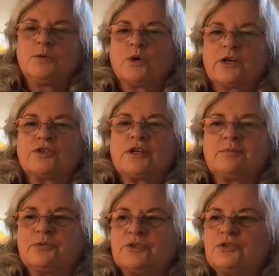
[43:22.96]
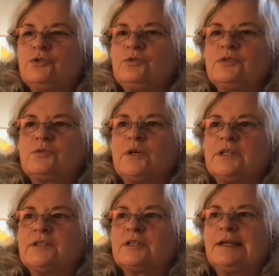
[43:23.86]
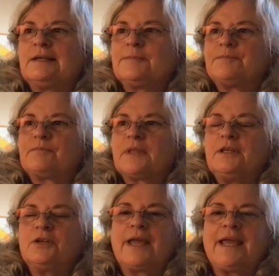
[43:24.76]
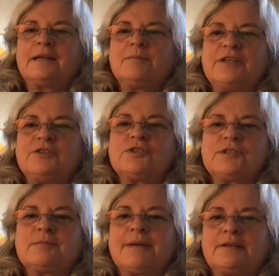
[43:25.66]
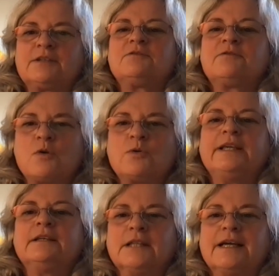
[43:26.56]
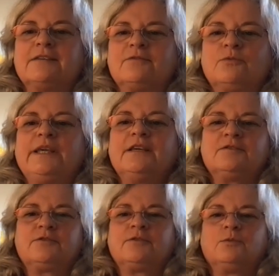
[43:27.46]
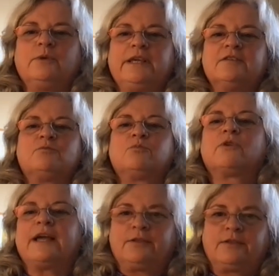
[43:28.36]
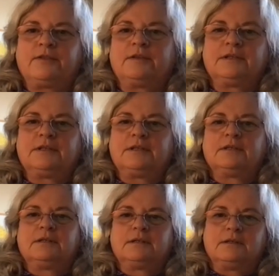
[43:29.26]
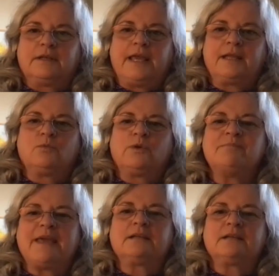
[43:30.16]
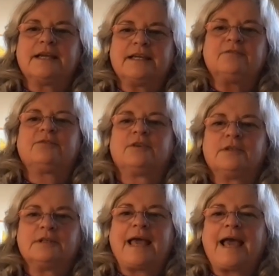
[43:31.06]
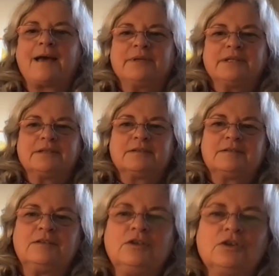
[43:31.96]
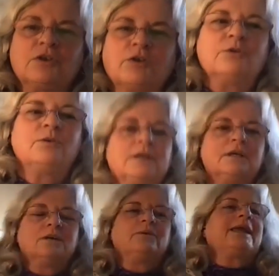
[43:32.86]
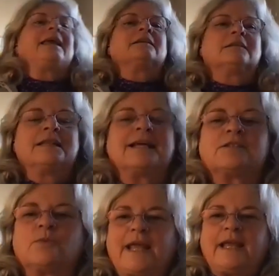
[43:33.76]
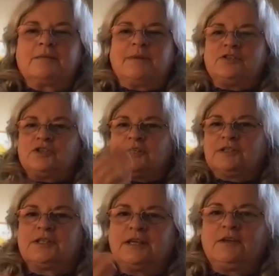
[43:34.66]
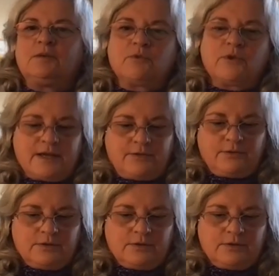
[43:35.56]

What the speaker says: a workshop with students was, animation is about invoking life. We give breath and we make life happen, and that's what animation is, giving breath